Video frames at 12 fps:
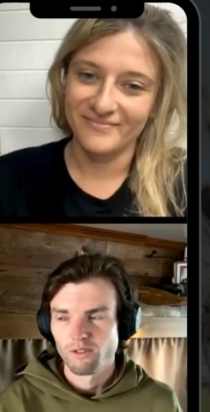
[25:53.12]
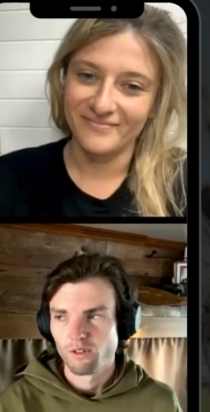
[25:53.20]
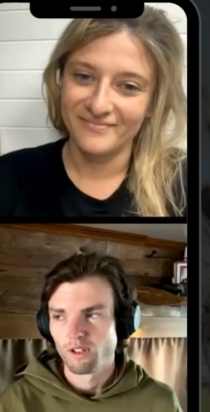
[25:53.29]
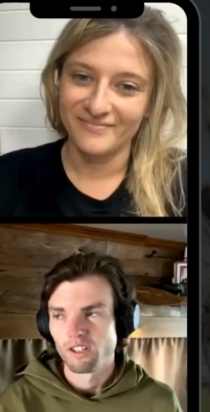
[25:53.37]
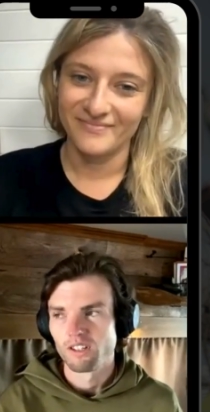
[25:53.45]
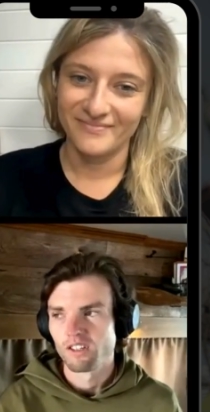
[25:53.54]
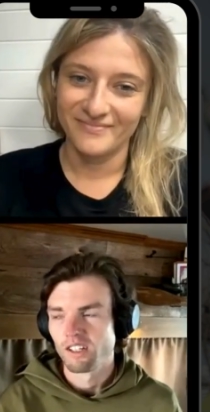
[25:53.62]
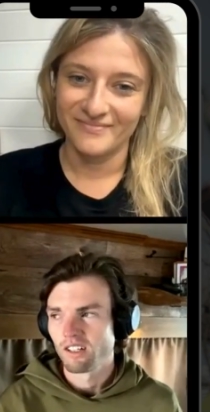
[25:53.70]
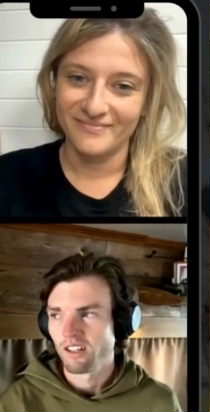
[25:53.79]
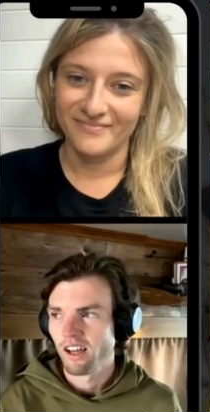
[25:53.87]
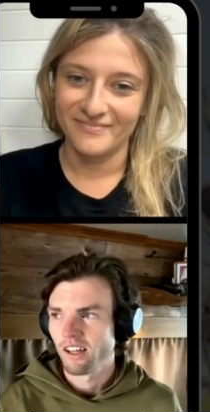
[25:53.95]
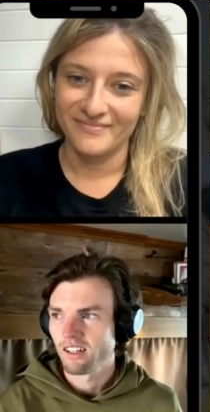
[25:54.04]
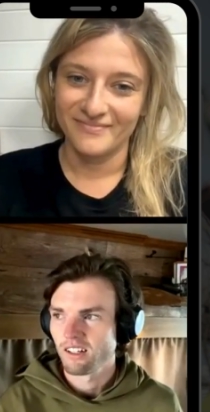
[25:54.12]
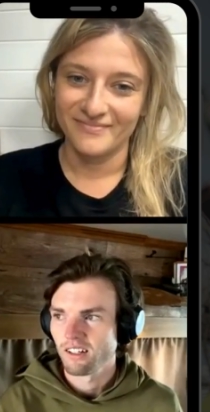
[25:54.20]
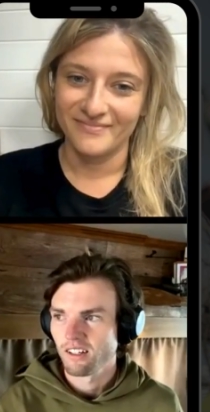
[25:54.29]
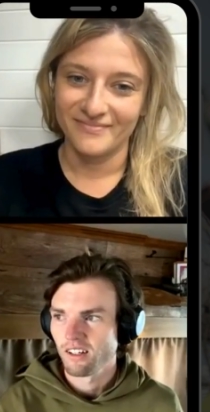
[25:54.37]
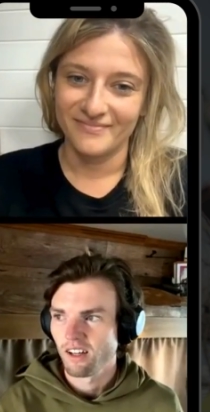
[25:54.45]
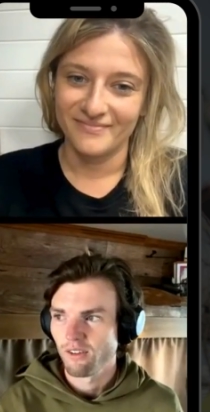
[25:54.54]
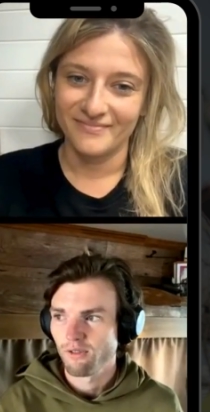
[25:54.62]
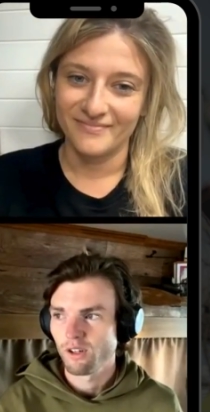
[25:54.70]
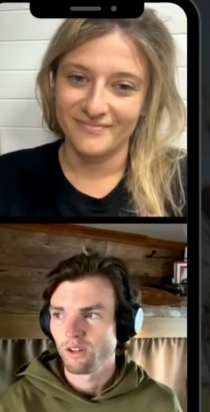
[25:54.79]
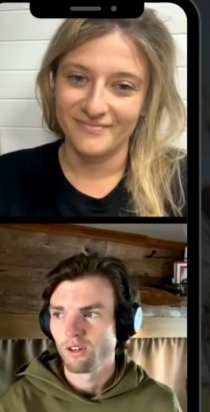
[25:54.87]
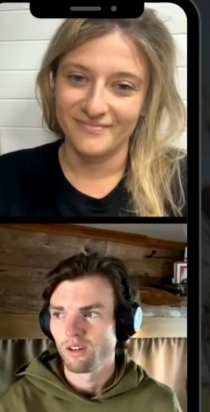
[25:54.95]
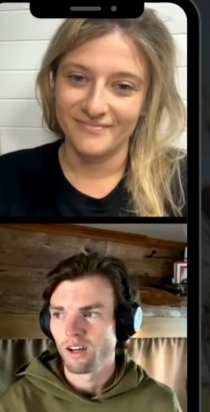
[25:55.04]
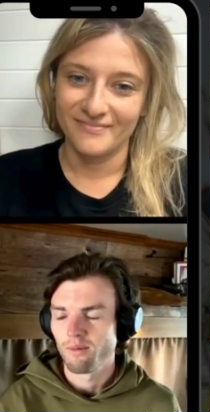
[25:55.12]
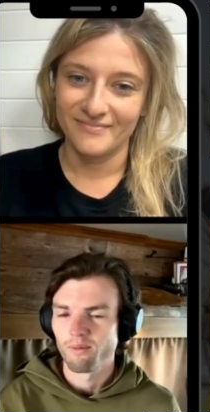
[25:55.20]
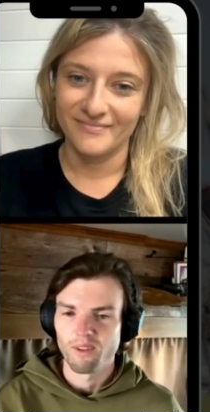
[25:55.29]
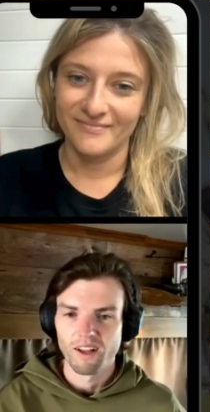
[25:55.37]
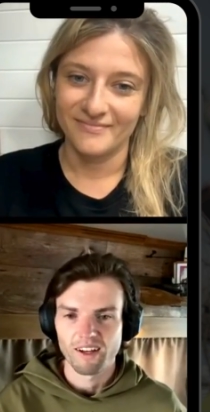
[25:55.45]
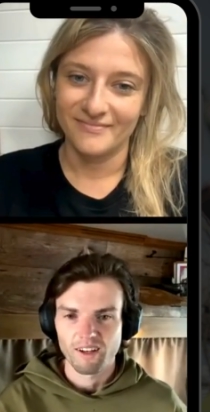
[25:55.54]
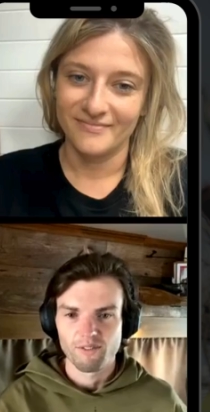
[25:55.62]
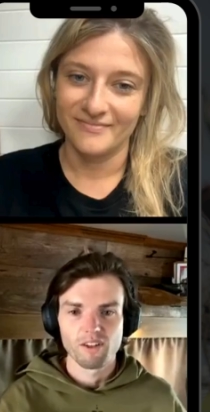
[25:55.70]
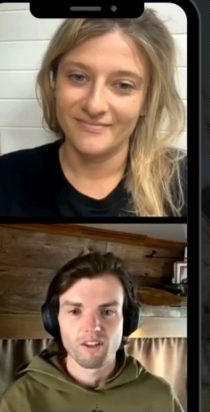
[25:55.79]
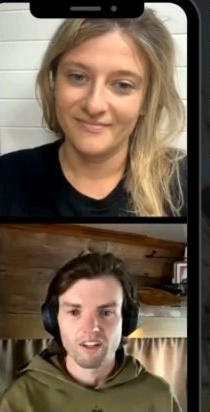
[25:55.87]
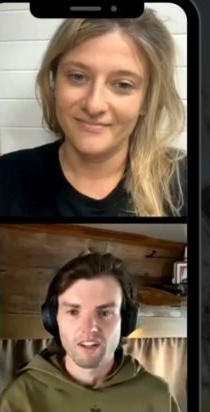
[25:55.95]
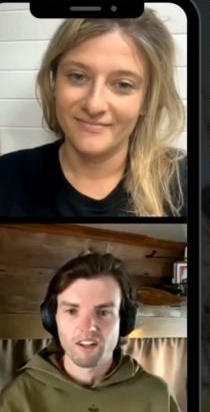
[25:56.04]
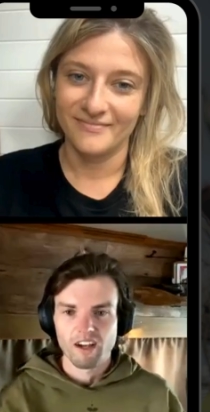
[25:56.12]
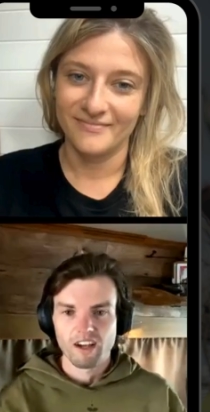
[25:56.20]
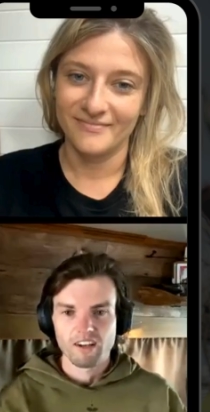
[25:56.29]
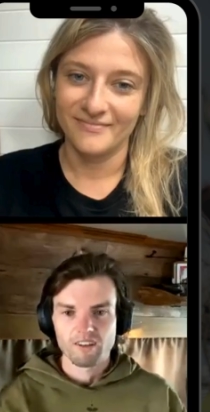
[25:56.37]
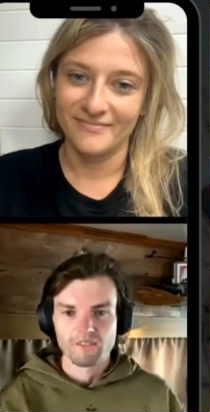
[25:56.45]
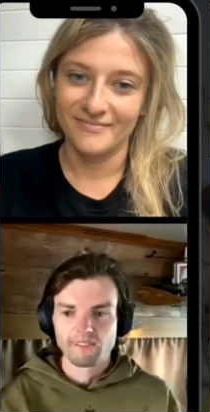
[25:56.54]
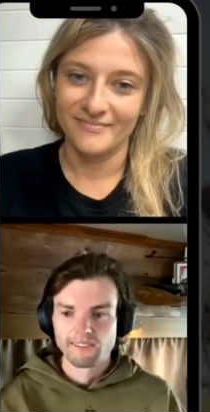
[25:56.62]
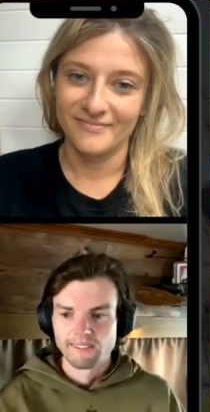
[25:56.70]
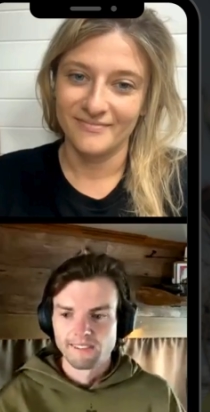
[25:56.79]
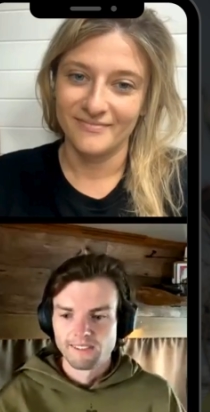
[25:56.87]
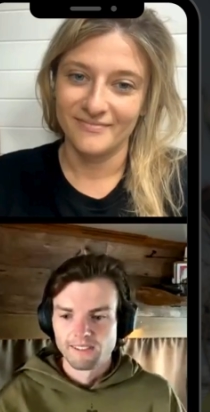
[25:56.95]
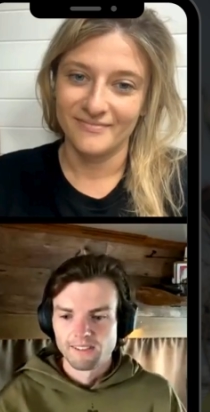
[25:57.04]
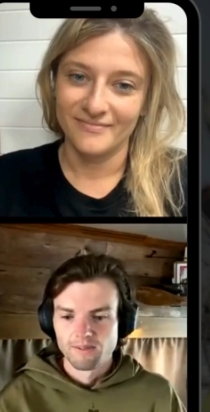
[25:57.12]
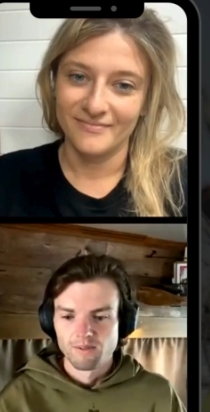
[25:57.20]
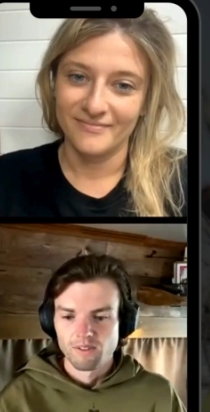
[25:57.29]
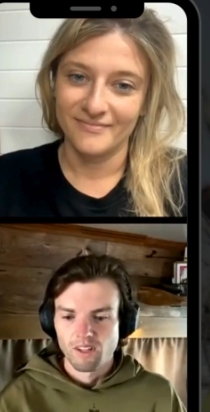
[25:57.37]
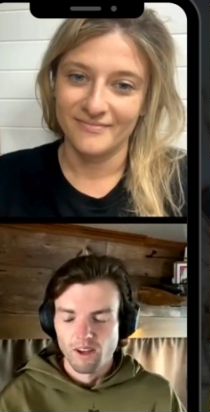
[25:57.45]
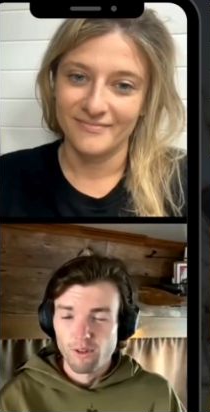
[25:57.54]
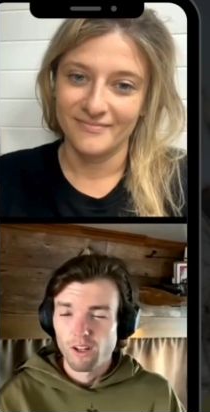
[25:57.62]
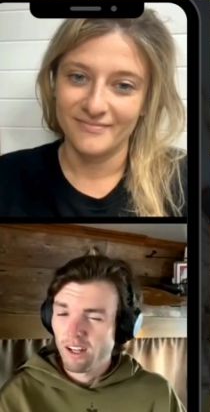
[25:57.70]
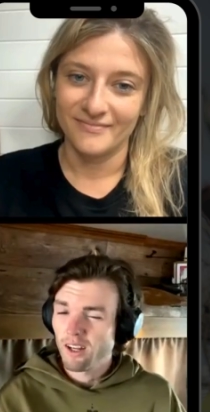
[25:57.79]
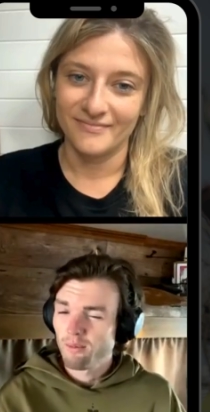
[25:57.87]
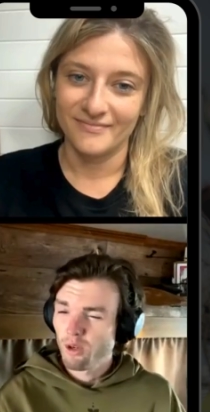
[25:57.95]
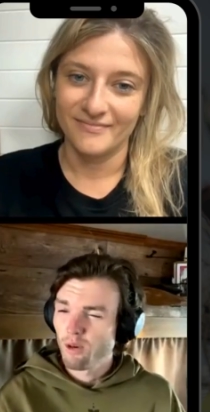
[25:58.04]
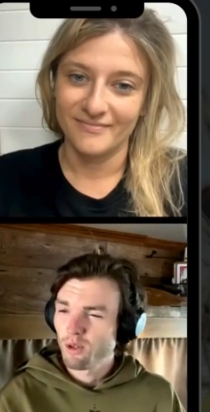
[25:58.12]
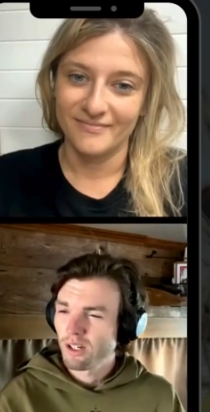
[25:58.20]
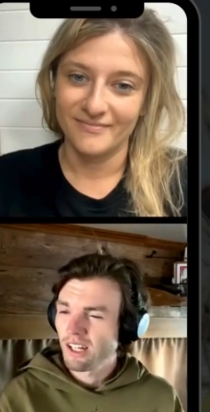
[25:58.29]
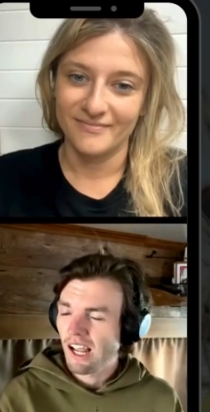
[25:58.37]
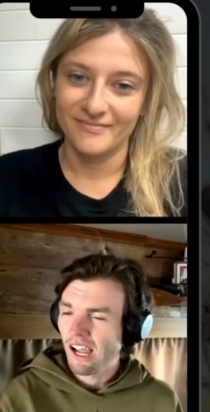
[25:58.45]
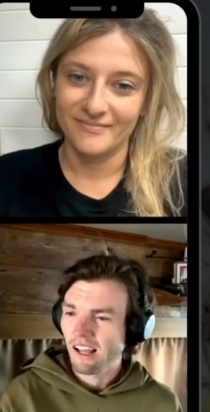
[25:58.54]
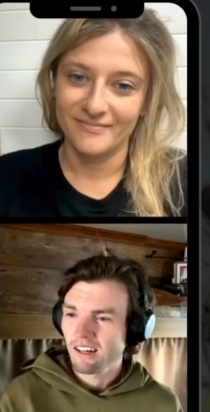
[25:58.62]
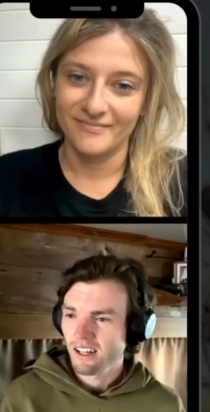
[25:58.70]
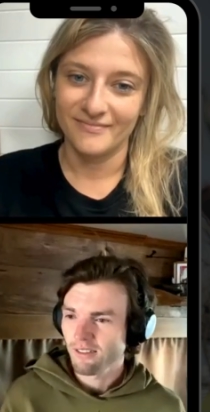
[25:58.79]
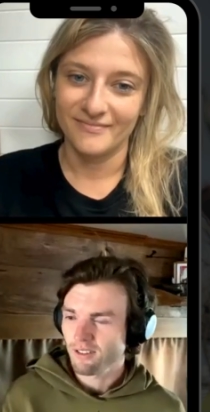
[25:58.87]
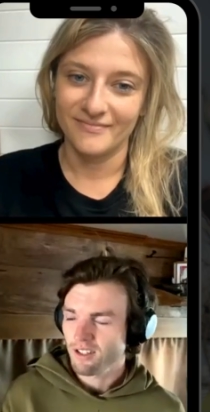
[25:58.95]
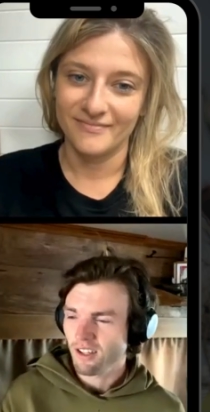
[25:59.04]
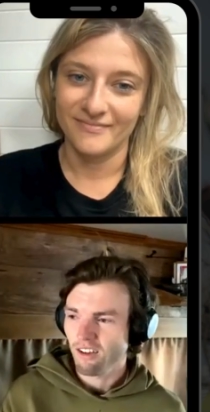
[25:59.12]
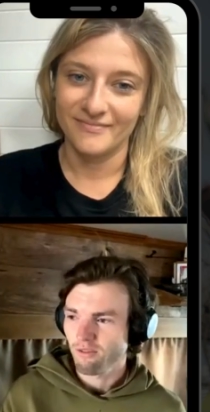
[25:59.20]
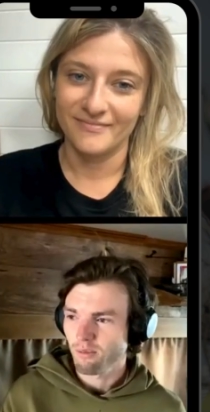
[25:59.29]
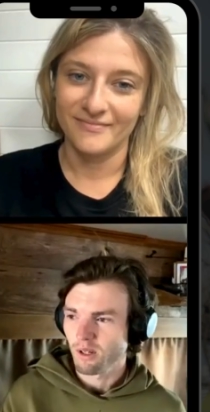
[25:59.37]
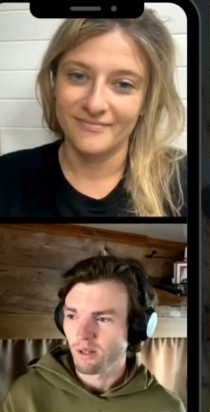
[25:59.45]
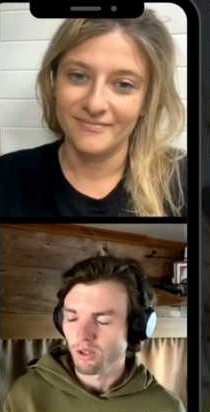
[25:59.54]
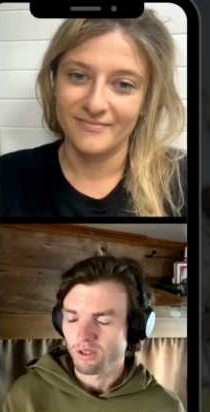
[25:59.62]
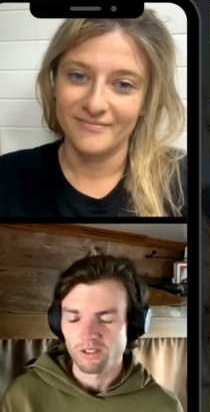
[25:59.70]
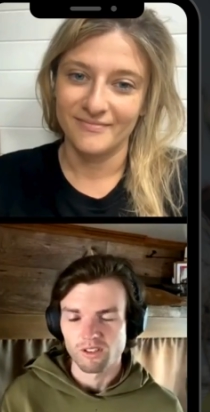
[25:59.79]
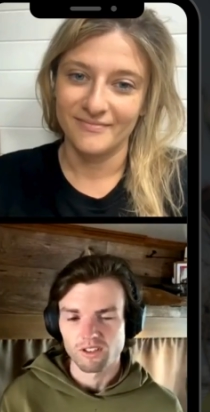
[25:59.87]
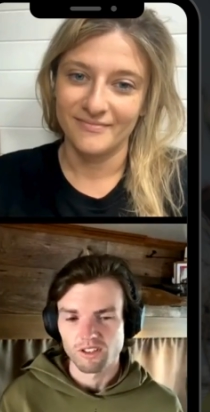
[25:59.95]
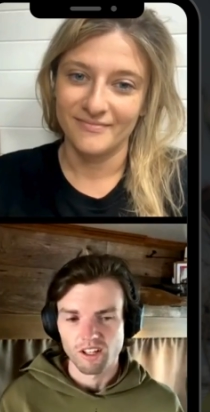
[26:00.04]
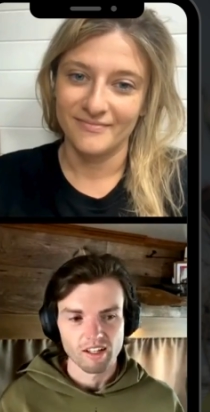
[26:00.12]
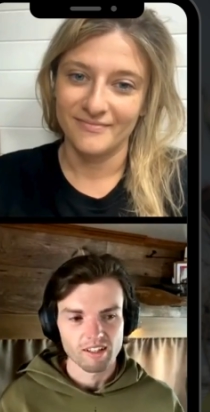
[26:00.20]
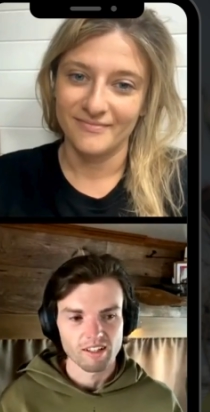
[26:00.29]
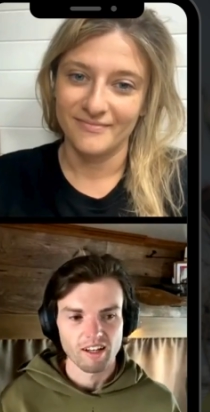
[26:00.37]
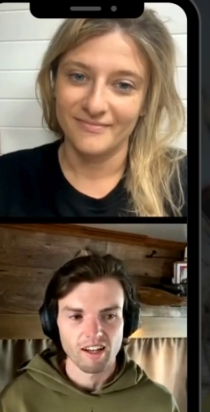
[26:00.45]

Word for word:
Speaker 1: footage, and it's like I feel I'm like I feel like I can't. I feel like I'm not putting out enough stuff, but I'm also just like